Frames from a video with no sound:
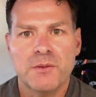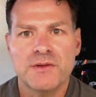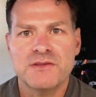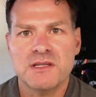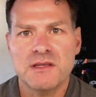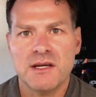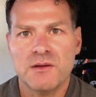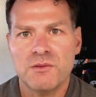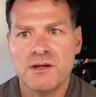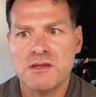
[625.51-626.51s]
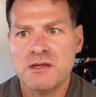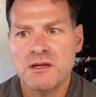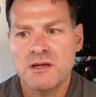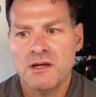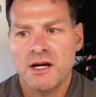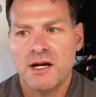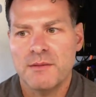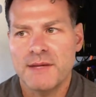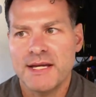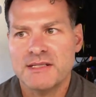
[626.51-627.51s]
We've seen that with
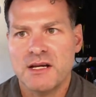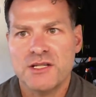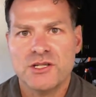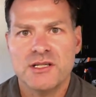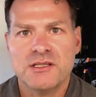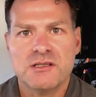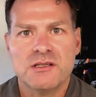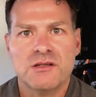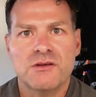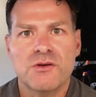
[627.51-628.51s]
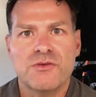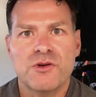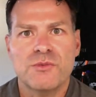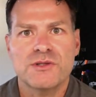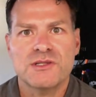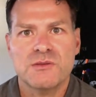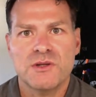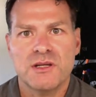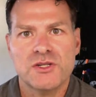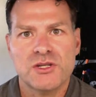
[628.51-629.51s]
exogenous growth hormone
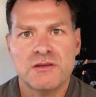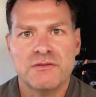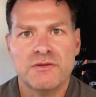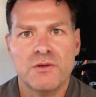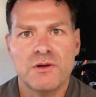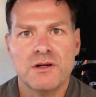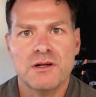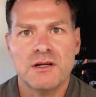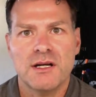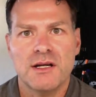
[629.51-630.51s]
stimulation for